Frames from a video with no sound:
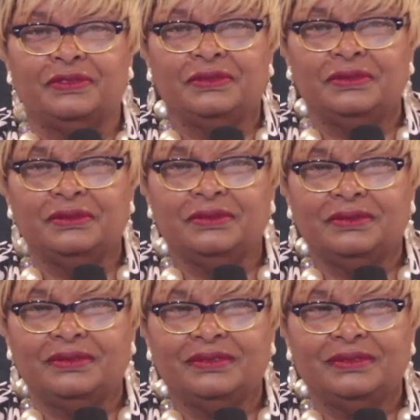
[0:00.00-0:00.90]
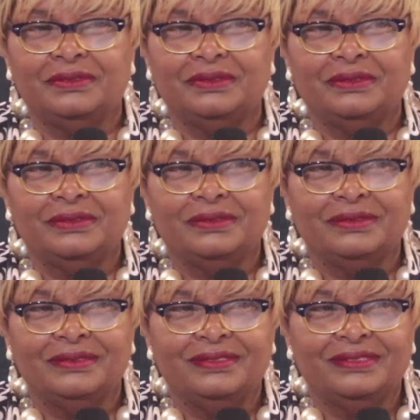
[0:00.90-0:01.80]

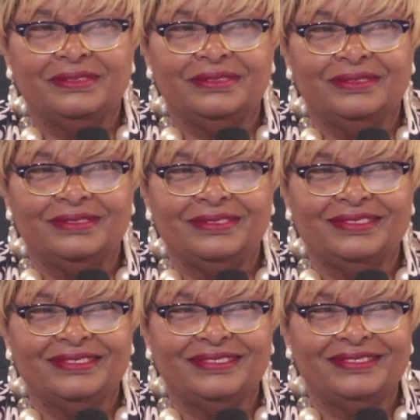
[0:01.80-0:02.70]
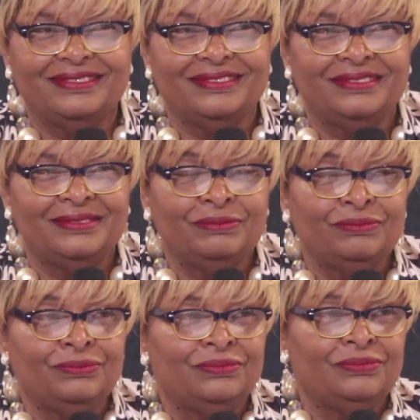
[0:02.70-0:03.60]

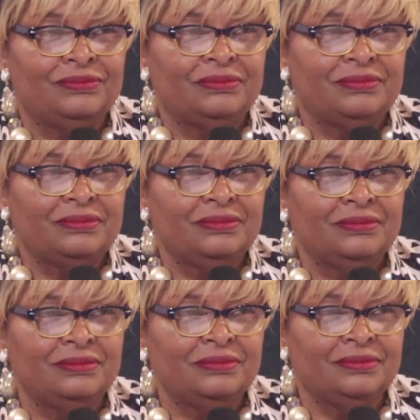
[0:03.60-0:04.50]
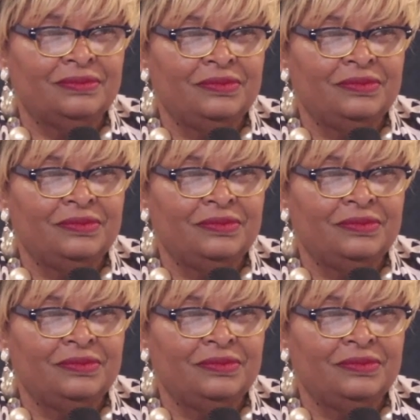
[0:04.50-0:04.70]
[no speech]